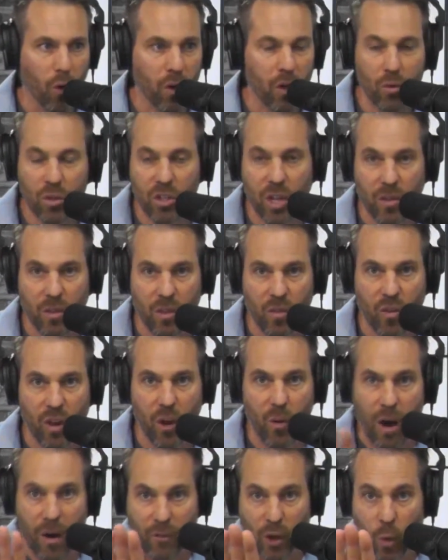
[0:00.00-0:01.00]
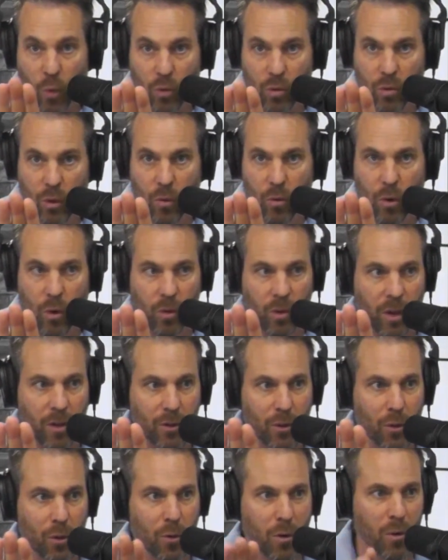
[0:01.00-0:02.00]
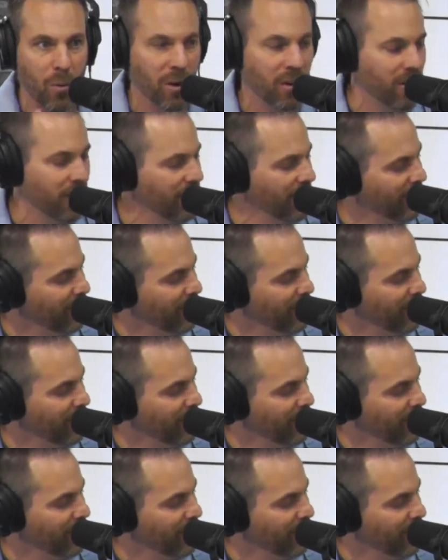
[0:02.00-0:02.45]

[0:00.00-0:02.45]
you shut this video off. Don't hold on. Don't go anywhere.